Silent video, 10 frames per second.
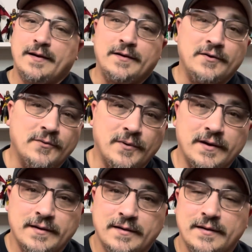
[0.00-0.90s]
And you know
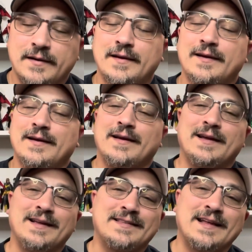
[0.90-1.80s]
what?
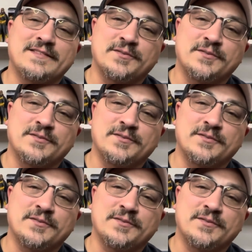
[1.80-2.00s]
hit that